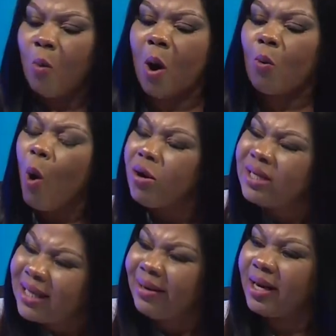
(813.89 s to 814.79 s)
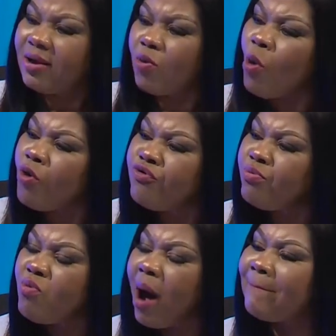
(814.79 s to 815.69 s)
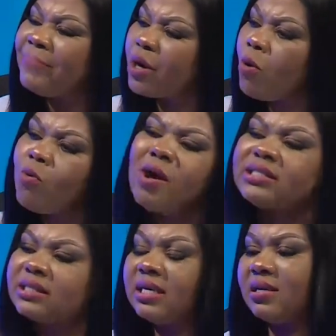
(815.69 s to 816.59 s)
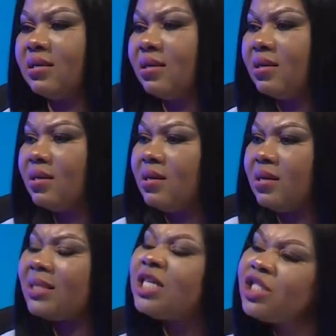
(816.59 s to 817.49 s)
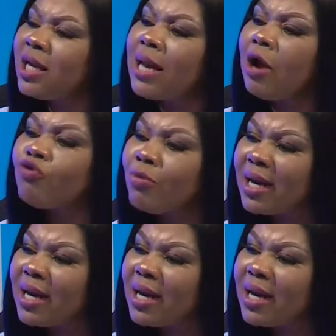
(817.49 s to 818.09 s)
or Kodari, or Numa, Brown, what say? So sometimes